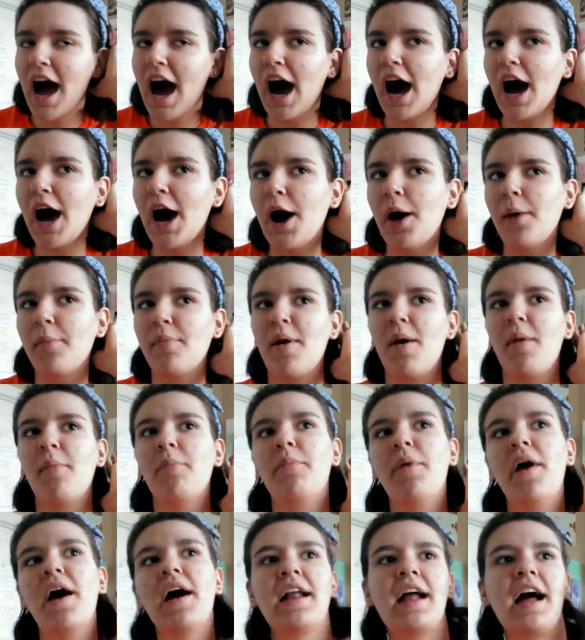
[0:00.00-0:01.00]

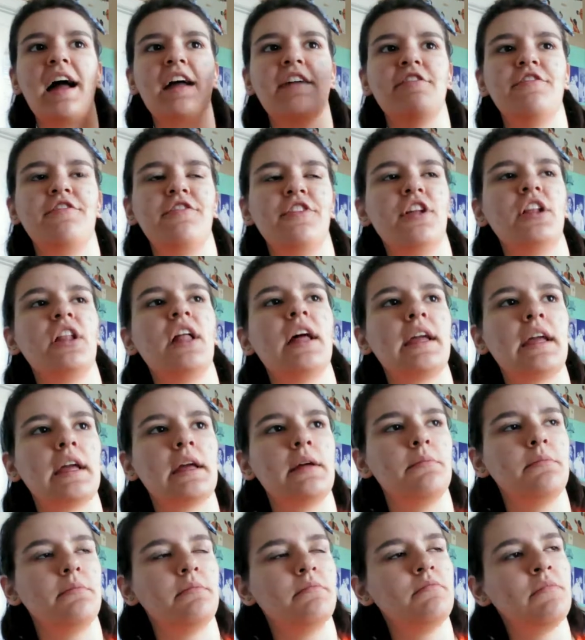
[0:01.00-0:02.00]
But I feel like
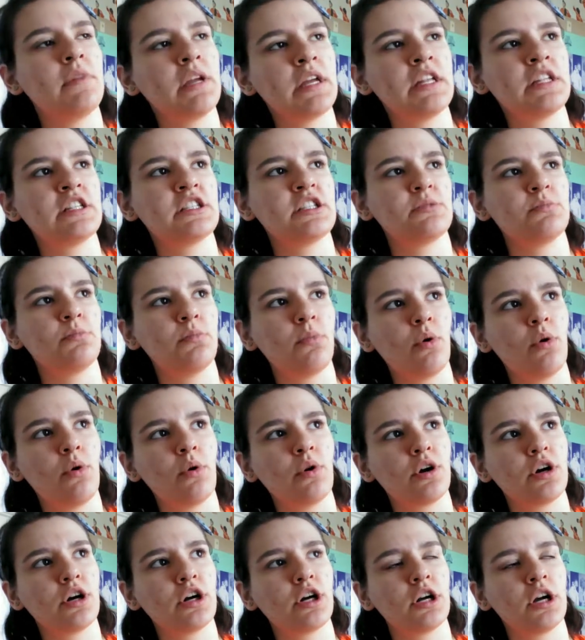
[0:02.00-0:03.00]
it means
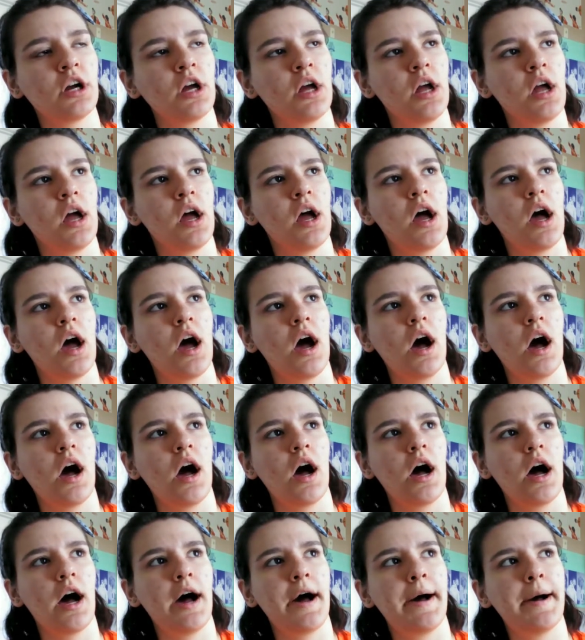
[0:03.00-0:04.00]
more
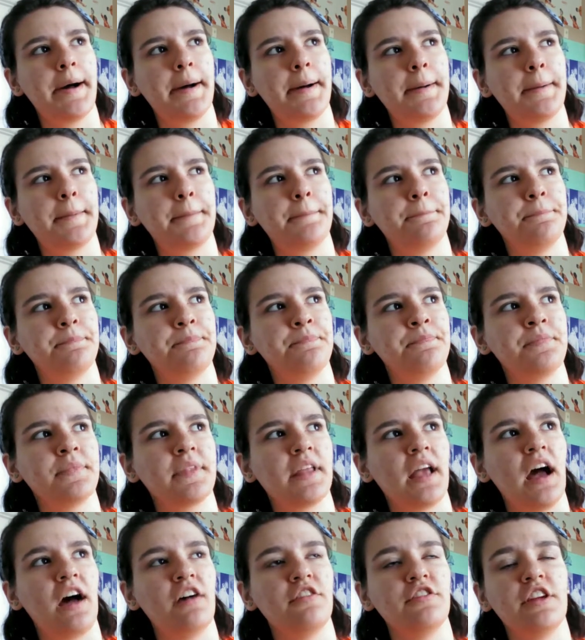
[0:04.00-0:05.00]
of
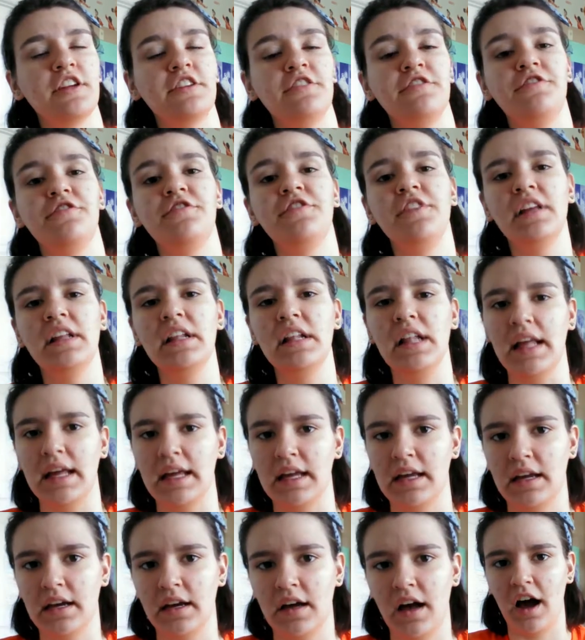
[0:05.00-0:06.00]
a
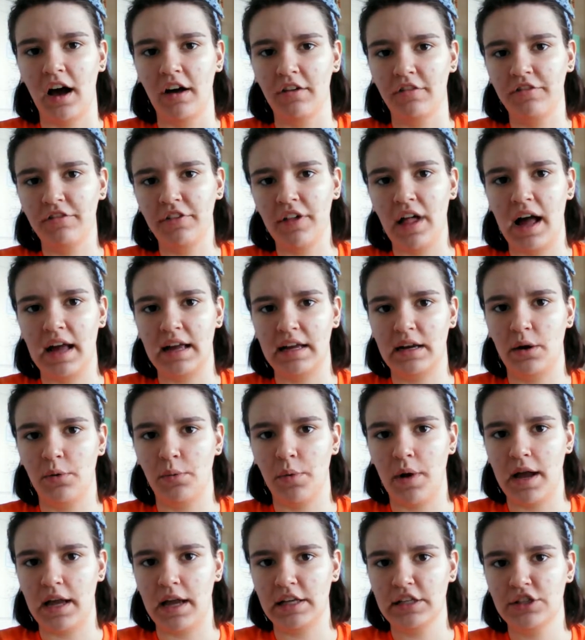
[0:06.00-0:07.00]
feeling of flying
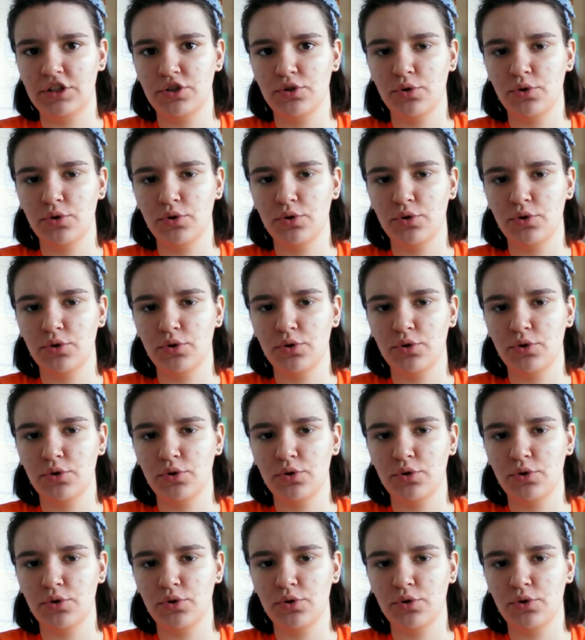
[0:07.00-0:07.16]
away.